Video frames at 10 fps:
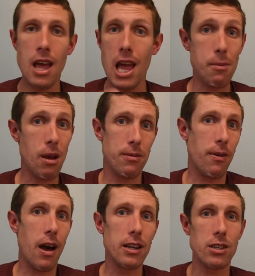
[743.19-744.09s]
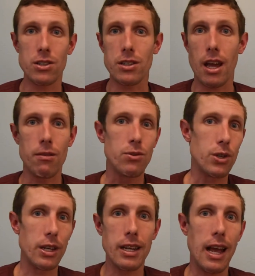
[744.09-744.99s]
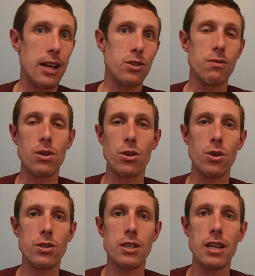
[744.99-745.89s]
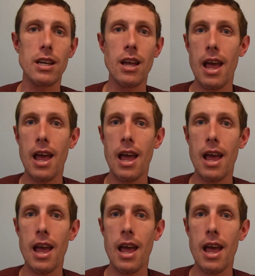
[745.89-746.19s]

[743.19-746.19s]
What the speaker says: it might be fine to just kind of drink as you feel thirsty